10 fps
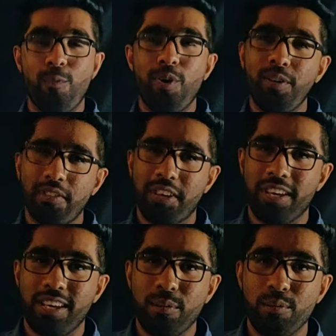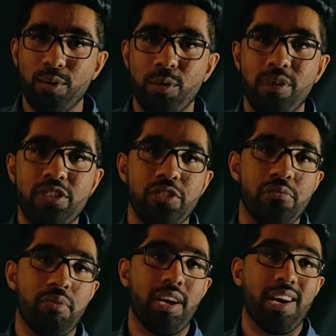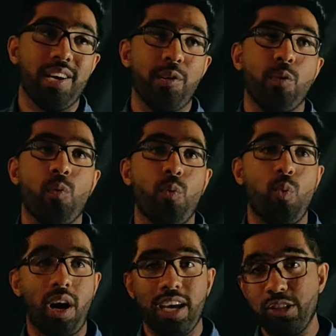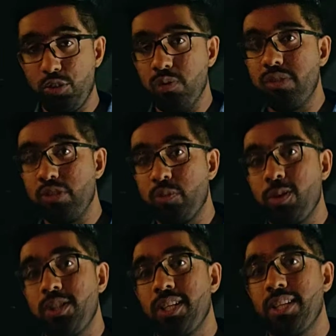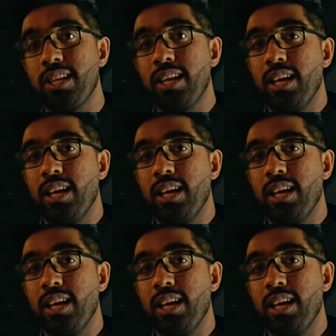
One of the key motivation behind why I chose this project